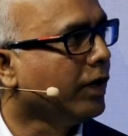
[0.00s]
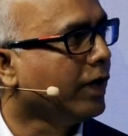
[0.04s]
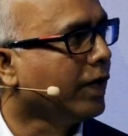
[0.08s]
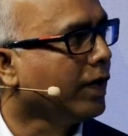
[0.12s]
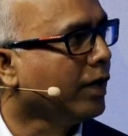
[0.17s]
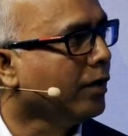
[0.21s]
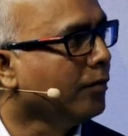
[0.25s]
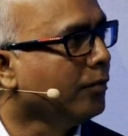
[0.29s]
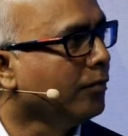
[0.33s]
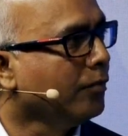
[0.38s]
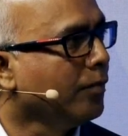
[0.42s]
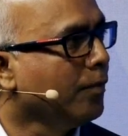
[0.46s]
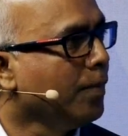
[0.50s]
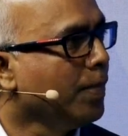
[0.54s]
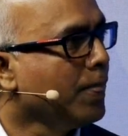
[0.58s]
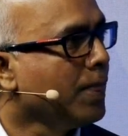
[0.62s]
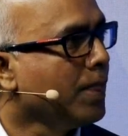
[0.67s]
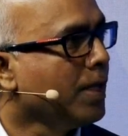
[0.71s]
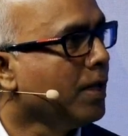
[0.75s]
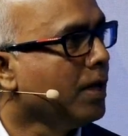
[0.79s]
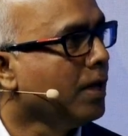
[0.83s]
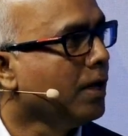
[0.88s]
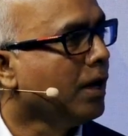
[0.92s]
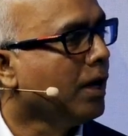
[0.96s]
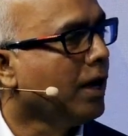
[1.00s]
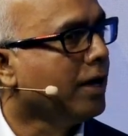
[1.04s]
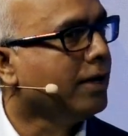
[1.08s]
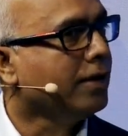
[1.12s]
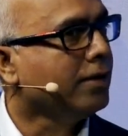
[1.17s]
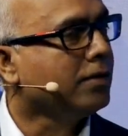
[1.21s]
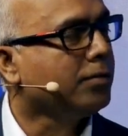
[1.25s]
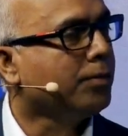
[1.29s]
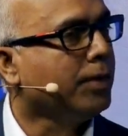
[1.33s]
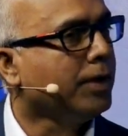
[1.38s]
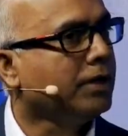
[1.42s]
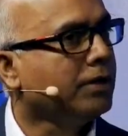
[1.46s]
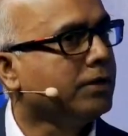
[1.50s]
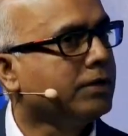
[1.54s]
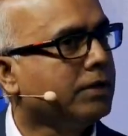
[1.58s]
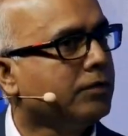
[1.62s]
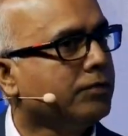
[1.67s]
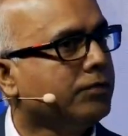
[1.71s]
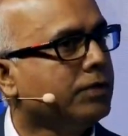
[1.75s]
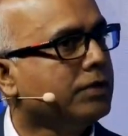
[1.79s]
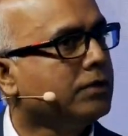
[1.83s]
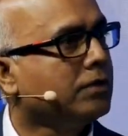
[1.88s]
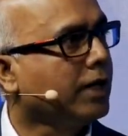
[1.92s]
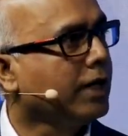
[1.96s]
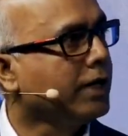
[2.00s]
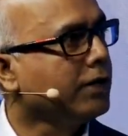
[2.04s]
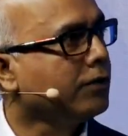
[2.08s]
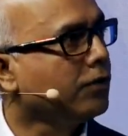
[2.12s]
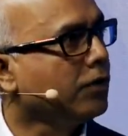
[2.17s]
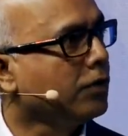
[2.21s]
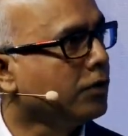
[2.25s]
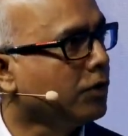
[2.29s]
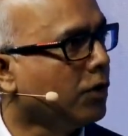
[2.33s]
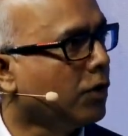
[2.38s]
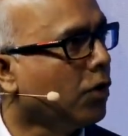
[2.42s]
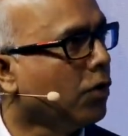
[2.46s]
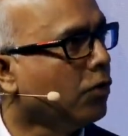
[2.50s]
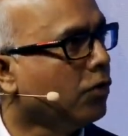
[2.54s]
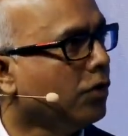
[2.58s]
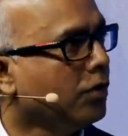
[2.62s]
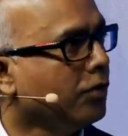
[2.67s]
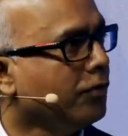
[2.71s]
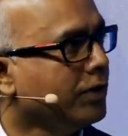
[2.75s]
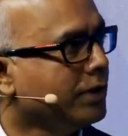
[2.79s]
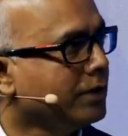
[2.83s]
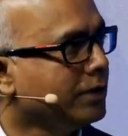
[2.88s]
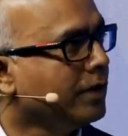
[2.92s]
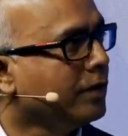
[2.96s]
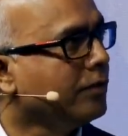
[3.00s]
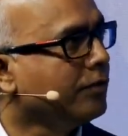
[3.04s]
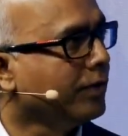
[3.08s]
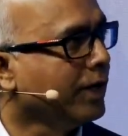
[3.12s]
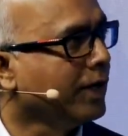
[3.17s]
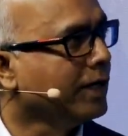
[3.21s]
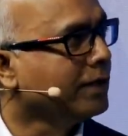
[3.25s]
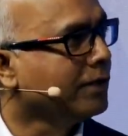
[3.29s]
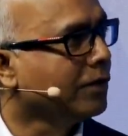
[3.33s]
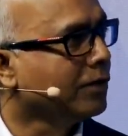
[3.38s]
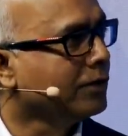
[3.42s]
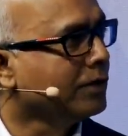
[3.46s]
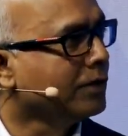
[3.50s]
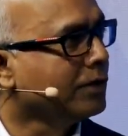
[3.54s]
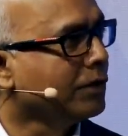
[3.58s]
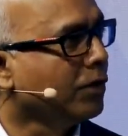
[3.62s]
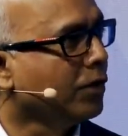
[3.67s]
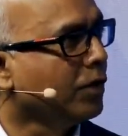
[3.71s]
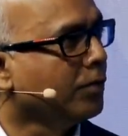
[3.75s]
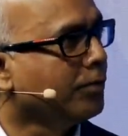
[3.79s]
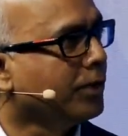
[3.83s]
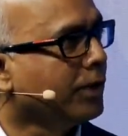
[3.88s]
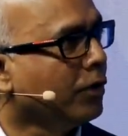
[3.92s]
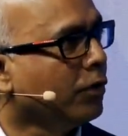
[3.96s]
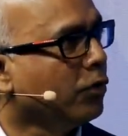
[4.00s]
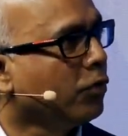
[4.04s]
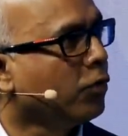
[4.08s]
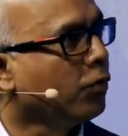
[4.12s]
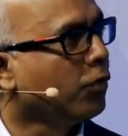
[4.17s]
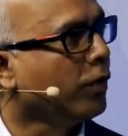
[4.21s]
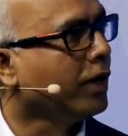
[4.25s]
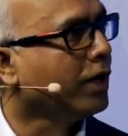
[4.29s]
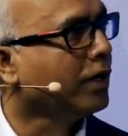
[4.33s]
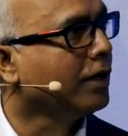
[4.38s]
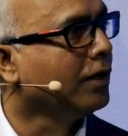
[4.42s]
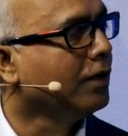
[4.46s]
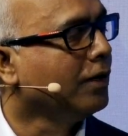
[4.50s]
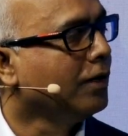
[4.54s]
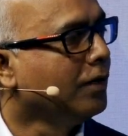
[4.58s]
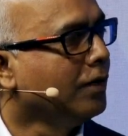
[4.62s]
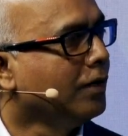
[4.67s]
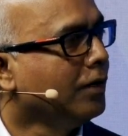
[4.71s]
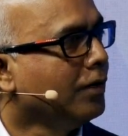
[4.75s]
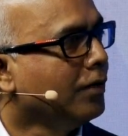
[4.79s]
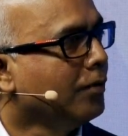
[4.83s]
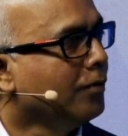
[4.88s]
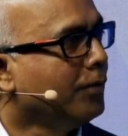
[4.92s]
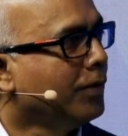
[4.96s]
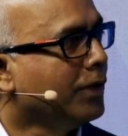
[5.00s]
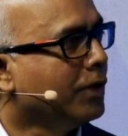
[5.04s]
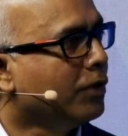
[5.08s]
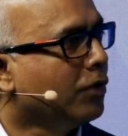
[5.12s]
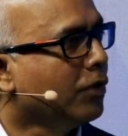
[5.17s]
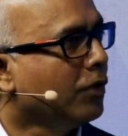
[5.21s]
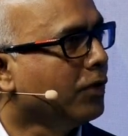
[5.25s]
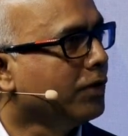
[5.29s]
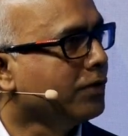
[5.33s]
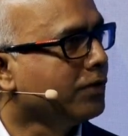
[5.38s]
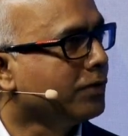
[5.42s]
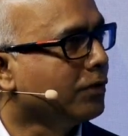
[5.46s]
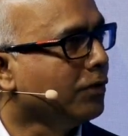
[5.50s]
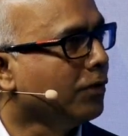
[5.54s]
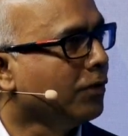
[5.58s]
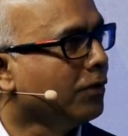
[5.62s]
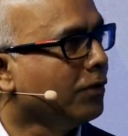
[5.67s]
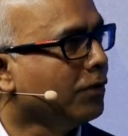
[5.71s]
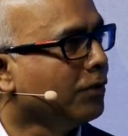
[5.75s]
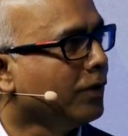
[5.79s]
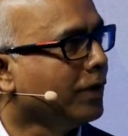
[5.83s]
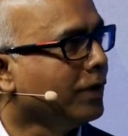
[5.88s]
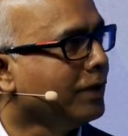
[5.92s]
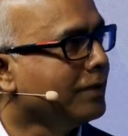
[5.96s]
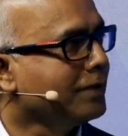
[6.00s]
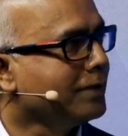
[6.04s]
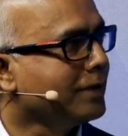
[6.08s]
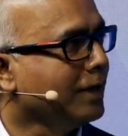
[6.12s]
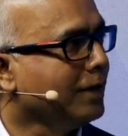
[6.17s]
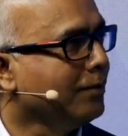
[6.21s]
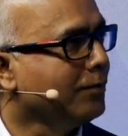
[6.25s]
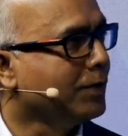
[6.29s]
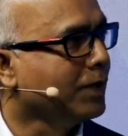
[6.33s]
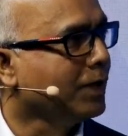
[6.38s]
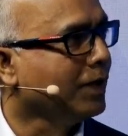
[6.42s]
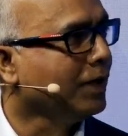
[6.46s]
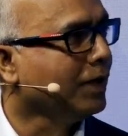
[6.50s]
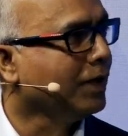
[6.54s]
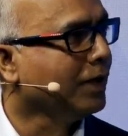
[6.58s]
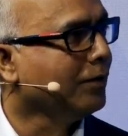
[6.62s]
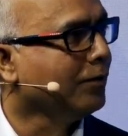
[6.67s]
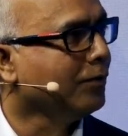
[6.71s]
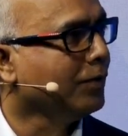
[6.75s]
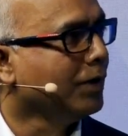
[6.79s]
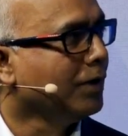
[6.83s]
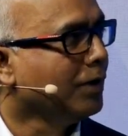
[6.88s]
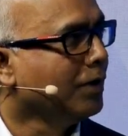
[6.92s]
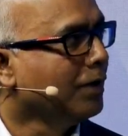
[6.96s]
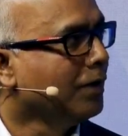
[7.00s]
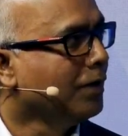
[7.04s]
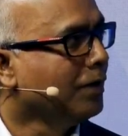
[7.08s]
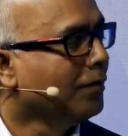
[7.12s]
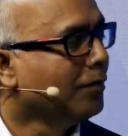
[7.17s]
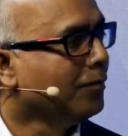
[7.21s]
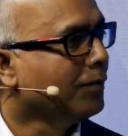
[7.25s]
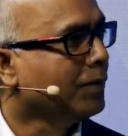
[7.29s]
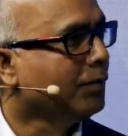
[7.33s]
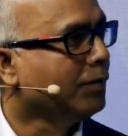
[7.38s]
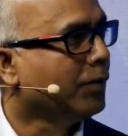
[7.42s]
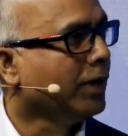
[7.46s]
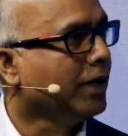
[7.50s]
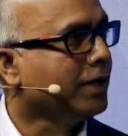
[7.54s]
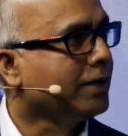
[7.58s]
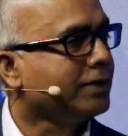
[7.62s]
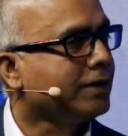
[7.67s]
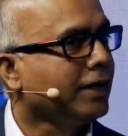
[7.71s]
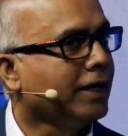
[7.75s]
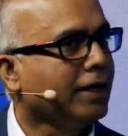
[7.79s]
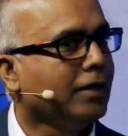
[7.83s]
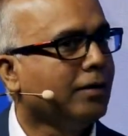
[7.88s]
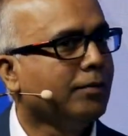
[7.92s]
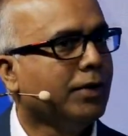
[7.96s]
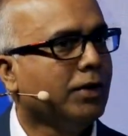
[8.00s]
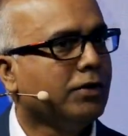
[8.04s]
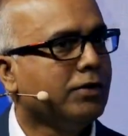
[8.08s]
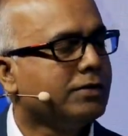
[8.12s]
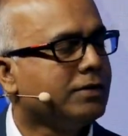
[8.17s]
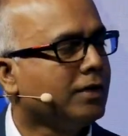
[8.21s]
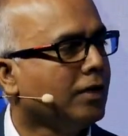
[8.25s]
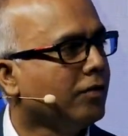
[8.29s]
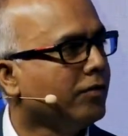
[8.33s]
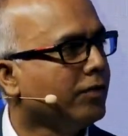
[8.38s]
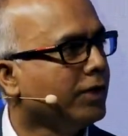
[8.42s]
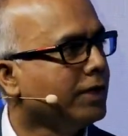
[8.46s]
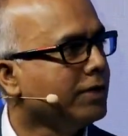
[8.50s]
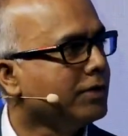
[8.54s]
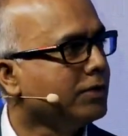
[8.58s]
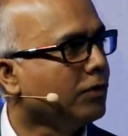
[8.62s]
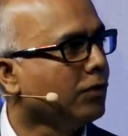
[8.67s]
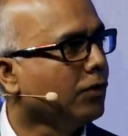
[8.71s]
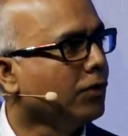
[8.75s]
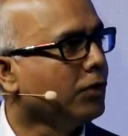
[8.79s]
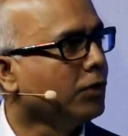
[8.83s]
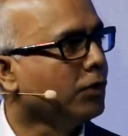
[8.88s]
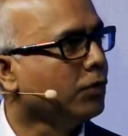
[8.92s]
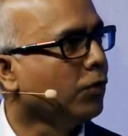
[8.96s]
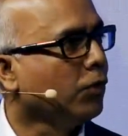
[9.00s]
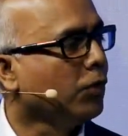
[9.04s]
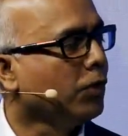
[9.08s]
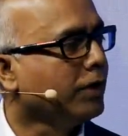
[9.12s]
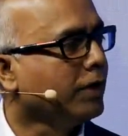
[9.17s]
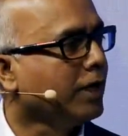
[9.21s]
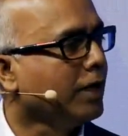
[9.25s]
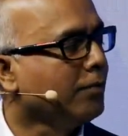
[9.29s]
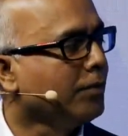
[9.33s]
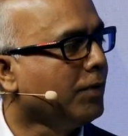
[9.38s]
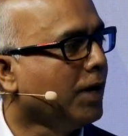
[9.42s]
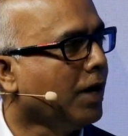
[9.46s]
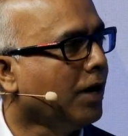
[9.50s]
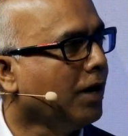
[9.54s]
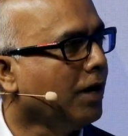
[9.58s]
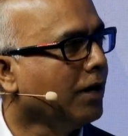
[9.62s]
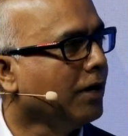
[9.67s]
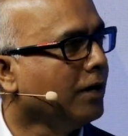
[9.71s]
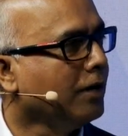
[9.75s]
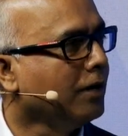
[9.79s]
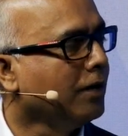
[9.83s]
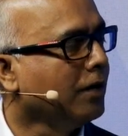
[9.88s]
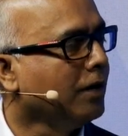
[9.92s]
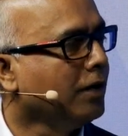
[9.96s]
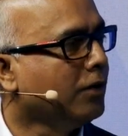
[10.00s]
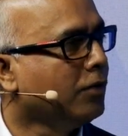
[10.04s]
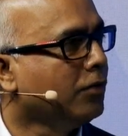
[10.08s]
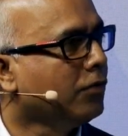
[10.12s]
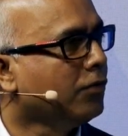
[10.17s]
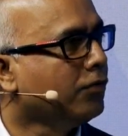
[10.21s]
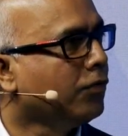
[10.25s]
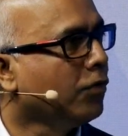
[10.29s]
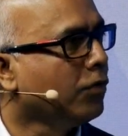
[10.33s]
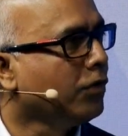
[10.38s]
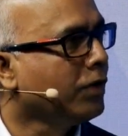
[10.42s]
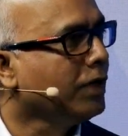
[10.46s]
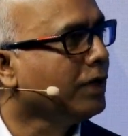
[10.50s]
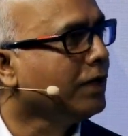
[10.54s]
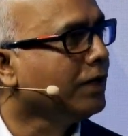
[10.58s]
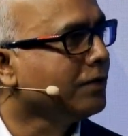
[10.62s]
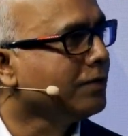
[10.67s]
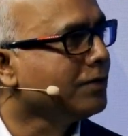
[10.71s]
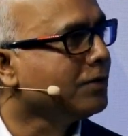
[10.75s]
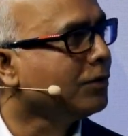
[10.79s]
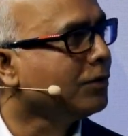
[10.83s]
him. And yes, Peter Schiff is right on gold, which is at $5,000, but look where Bitcoin has gone to at the same time. People are excited about silver has gone to all-time high. It took 40 years to